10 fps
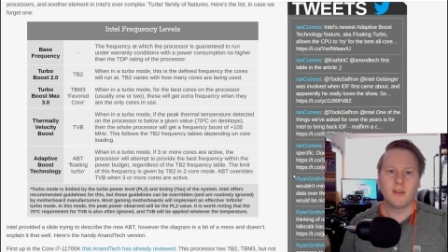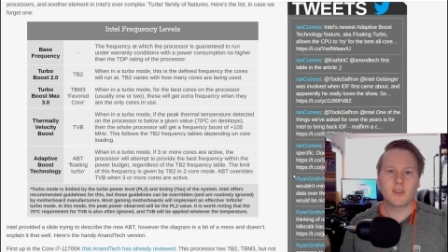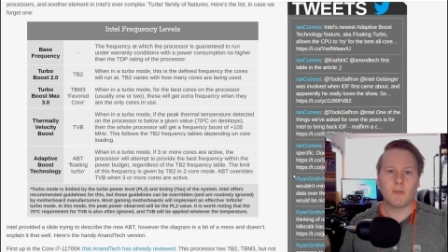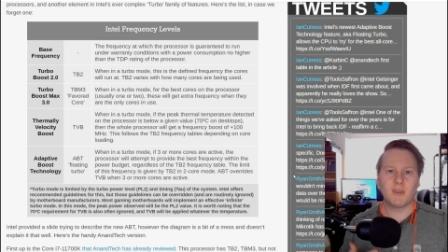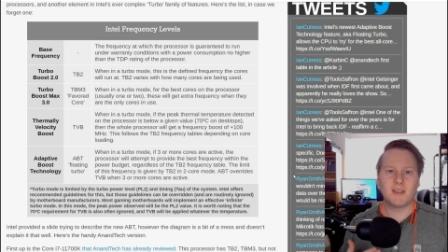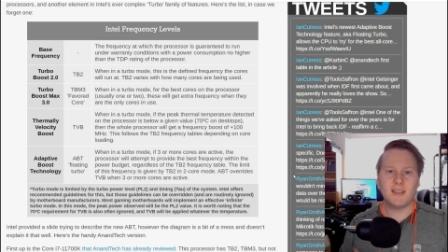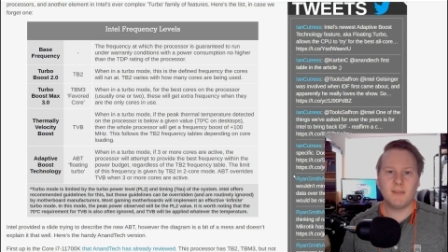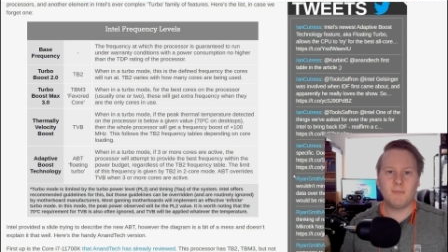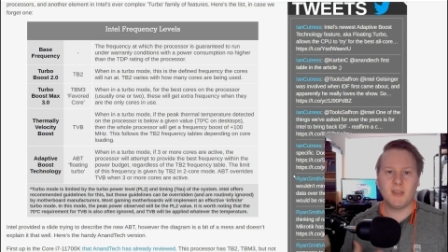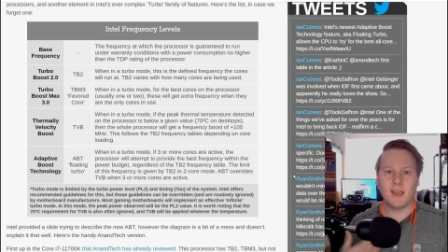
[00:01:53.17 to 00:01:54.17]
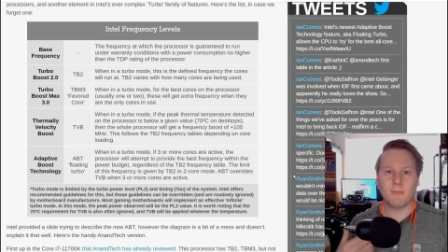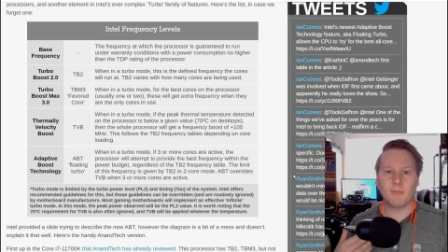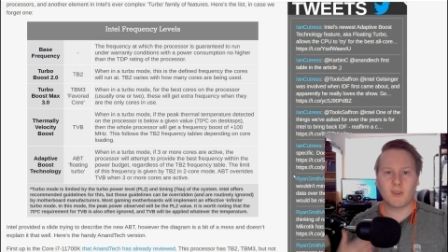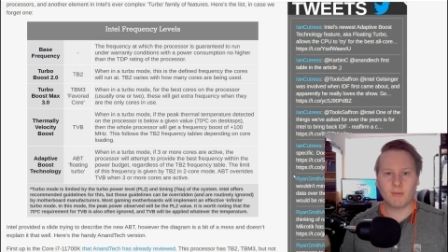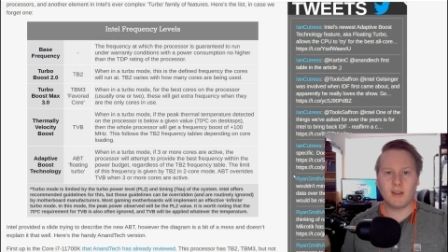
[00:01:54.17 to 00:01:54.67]
So with T B
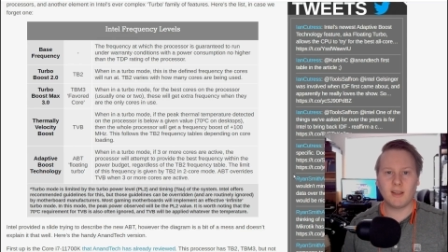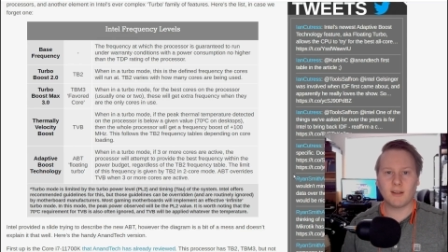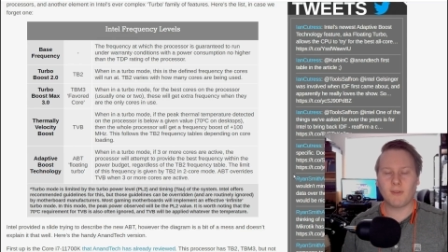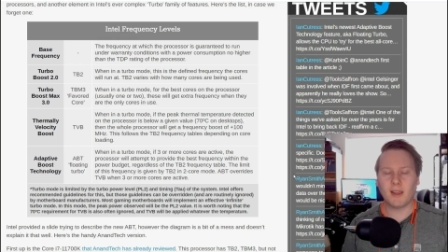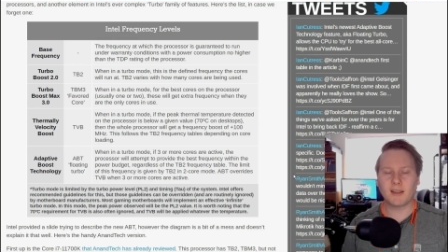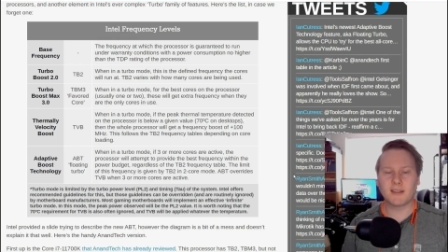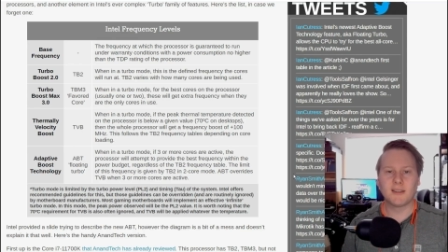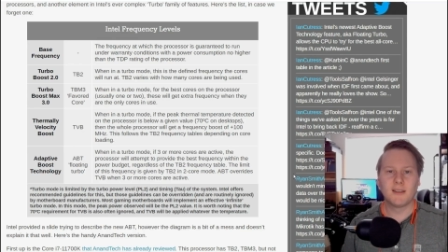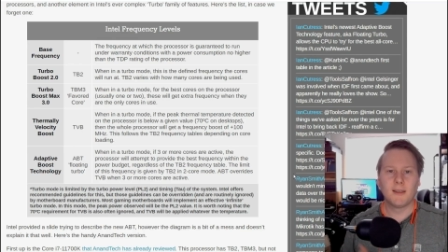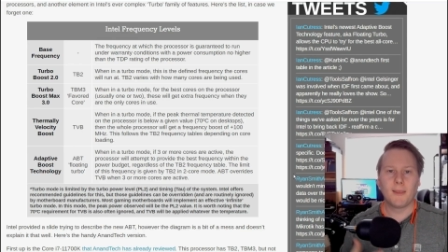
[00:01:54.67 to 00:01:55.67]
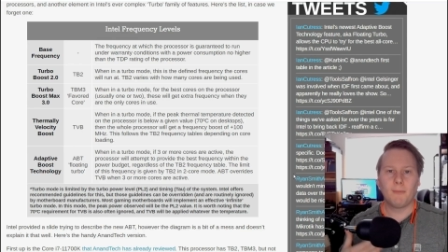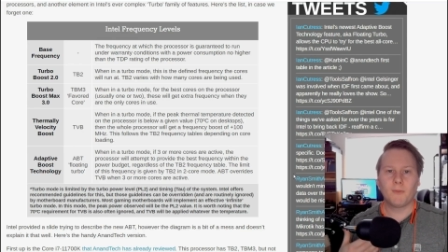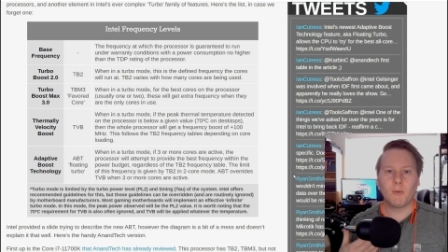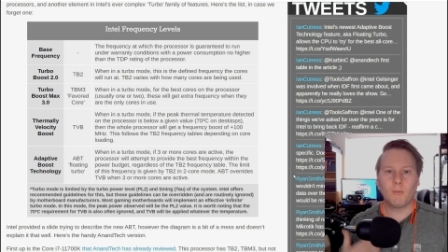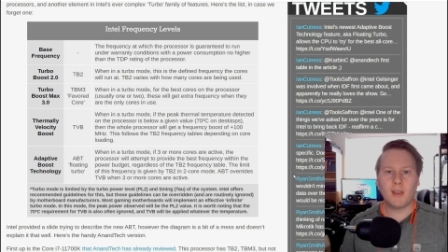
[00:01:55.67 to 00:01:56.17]
M three in effect,
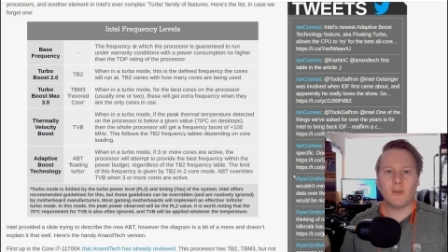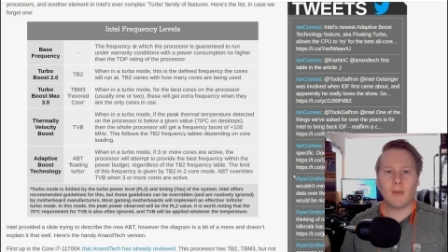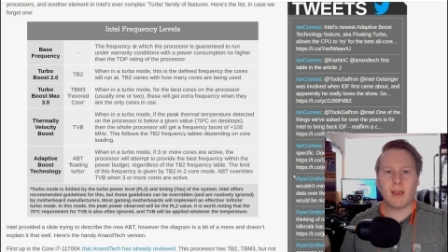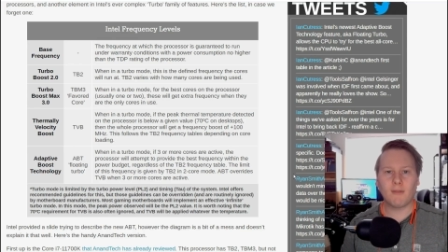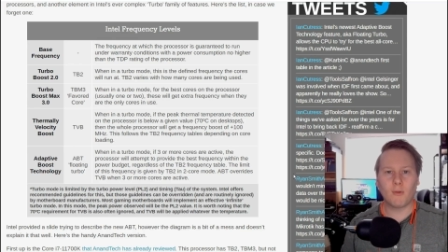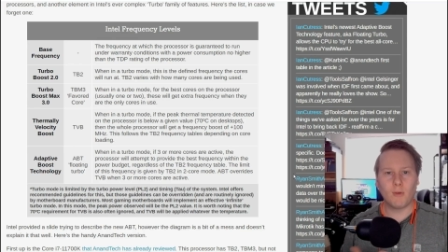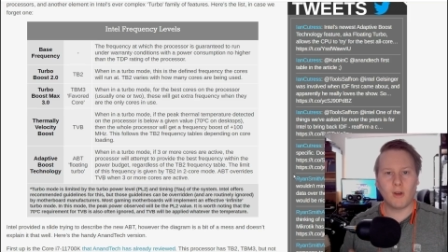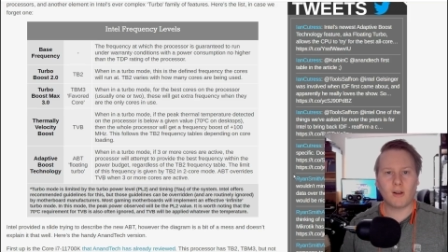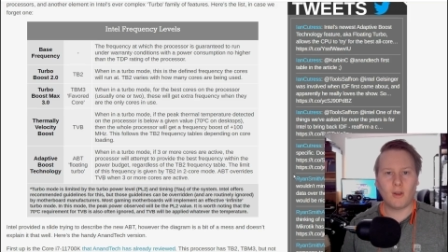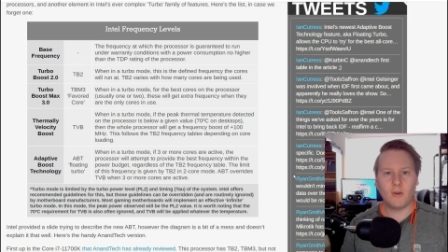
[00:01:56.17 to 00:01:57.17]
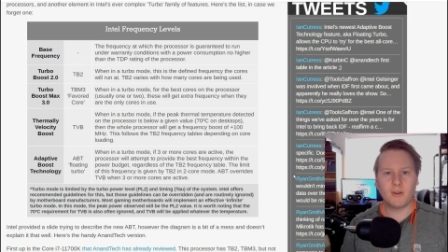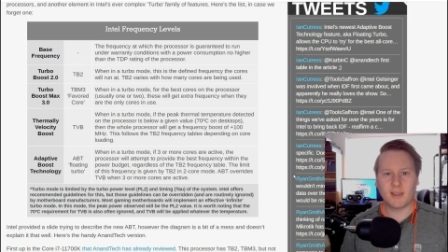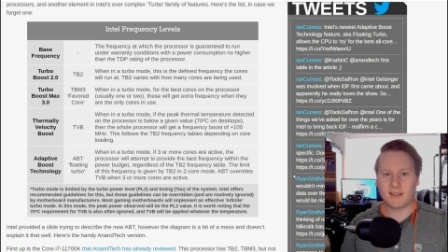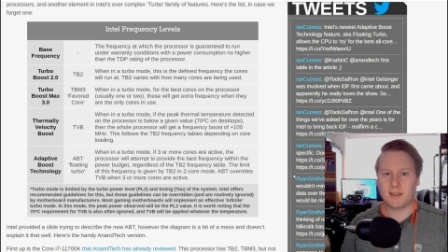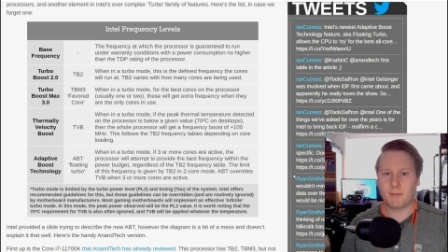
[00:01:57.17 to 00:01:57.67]
when you have a workload
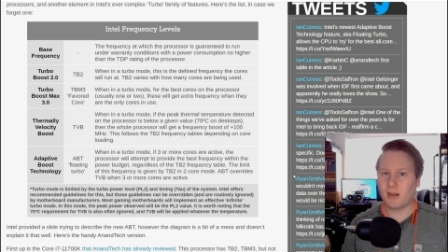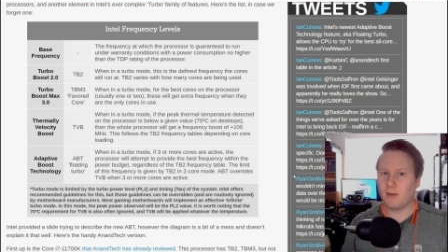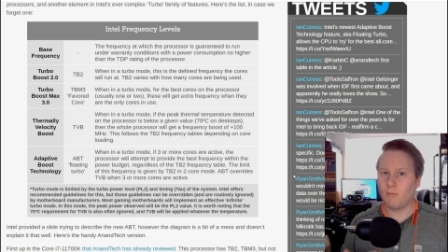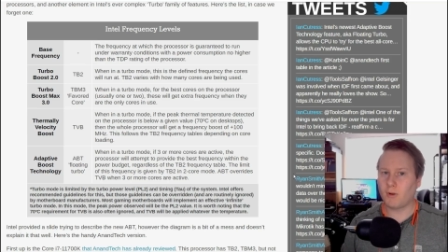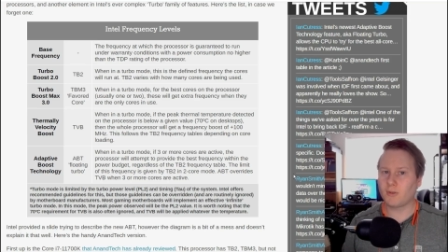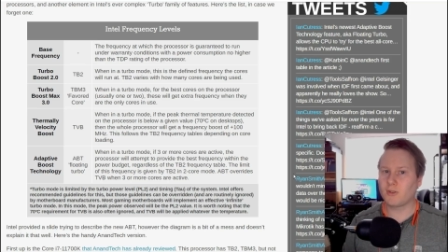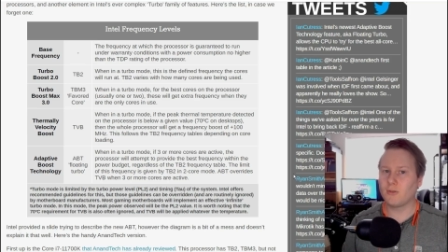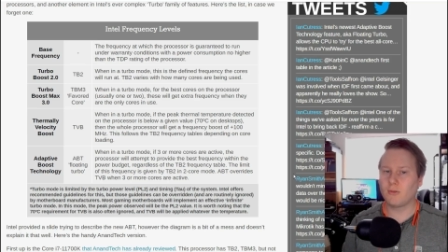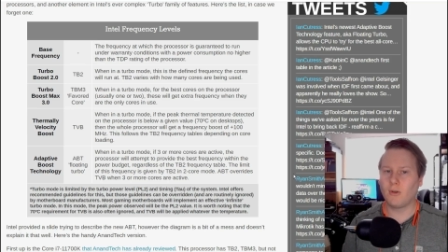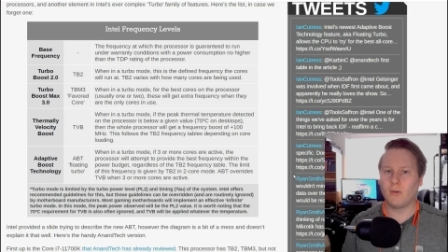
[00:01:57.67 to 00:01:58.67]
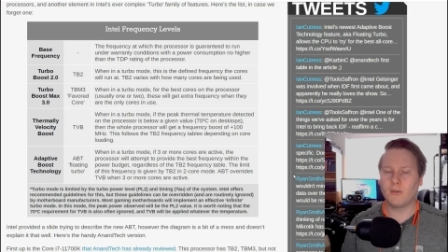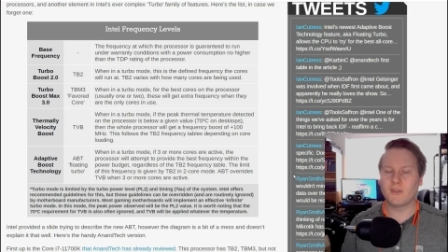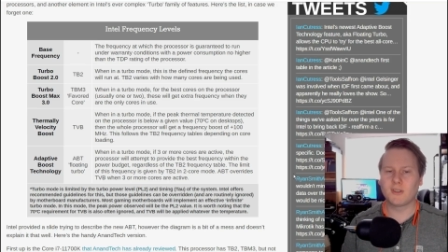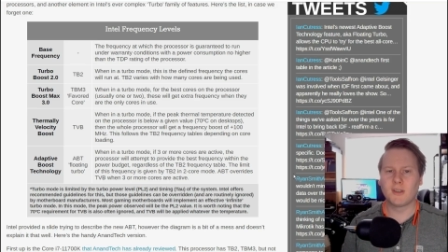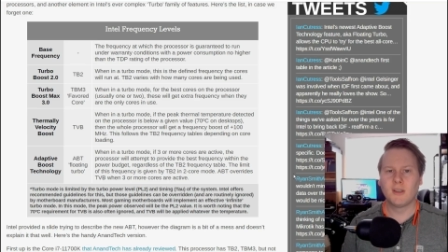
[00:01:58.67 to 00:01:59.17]
that's typically one or two
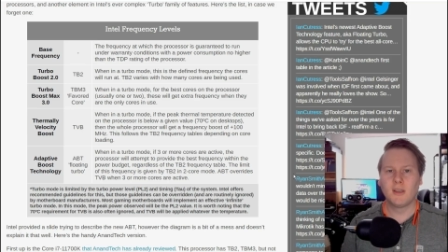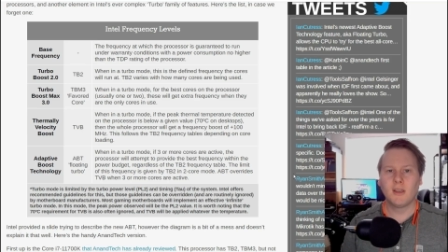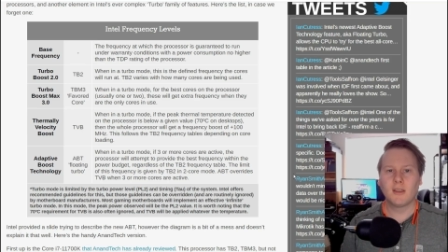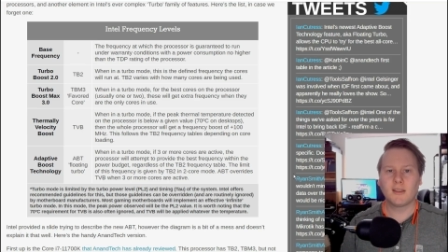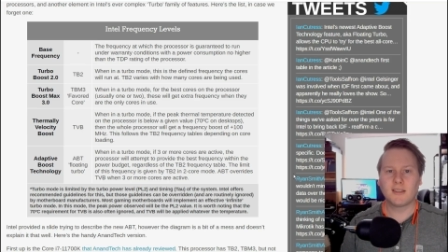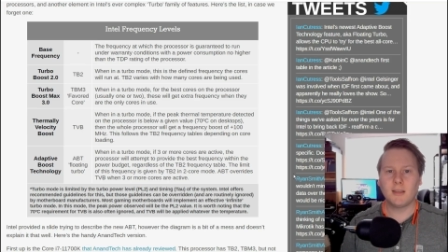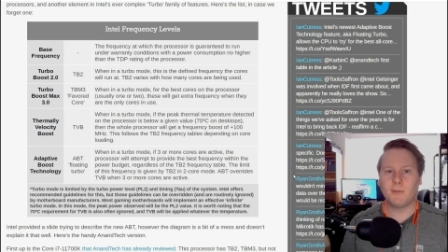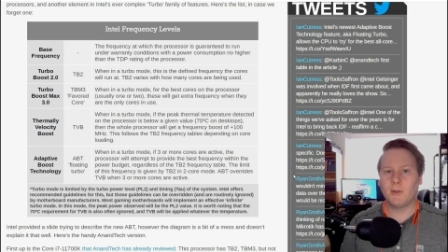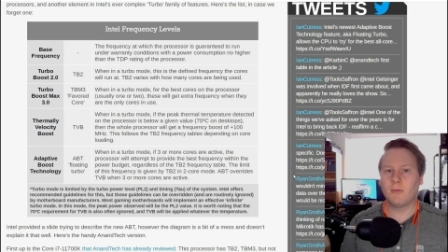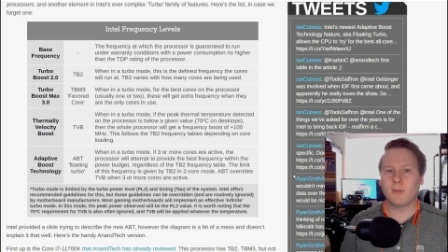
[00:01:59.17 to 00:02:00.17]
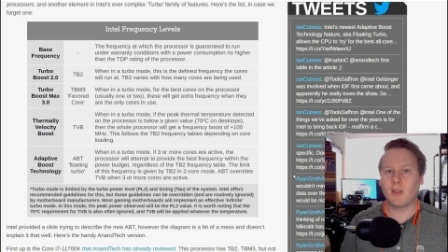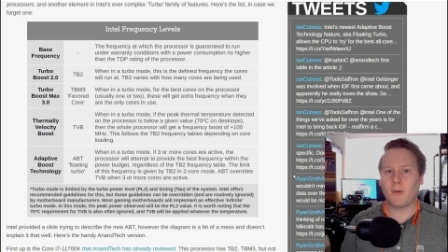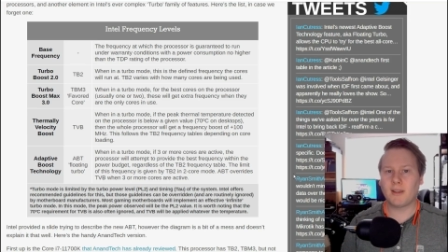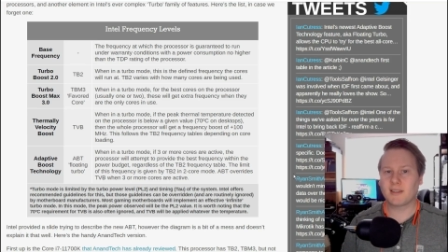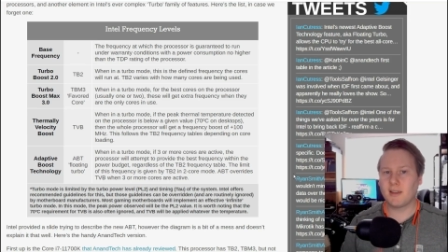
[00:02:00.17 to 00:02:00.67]
cores, the C P U or the
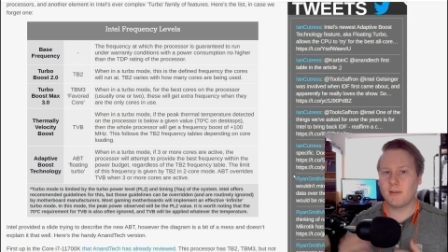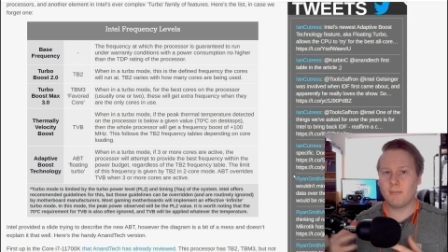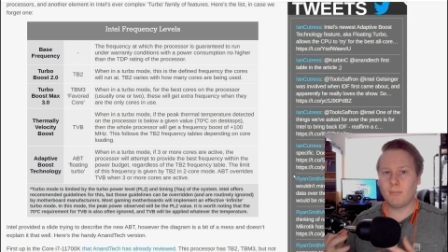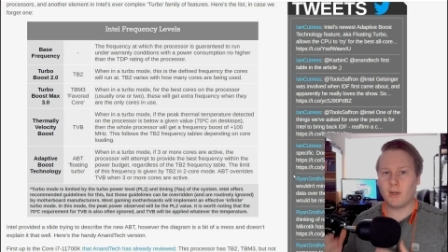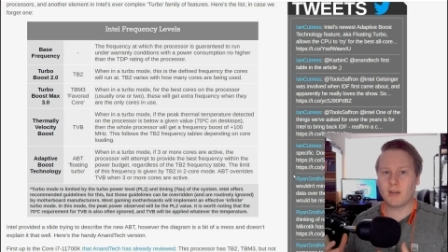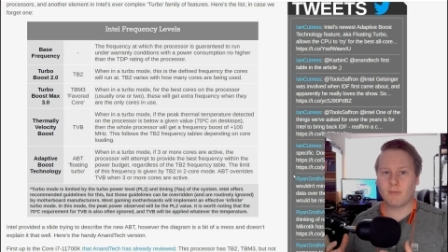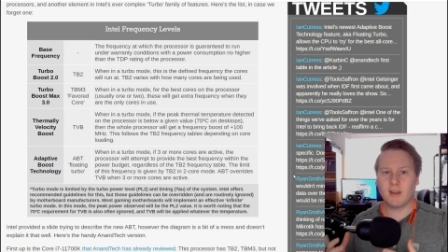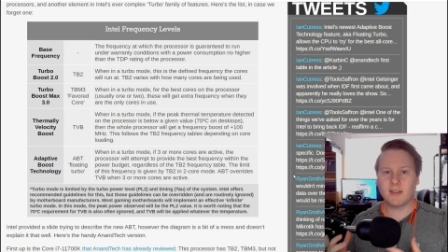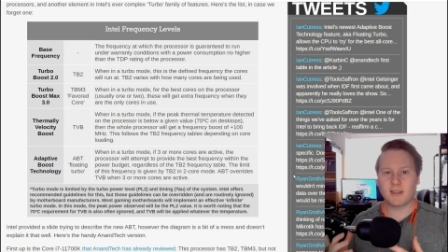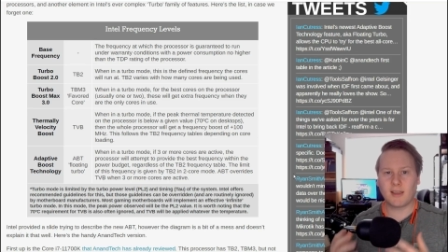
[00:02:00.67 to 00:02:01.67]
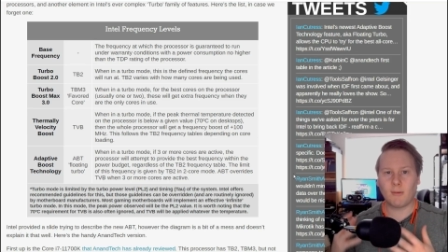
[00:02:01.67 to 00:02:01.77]
O S can migrate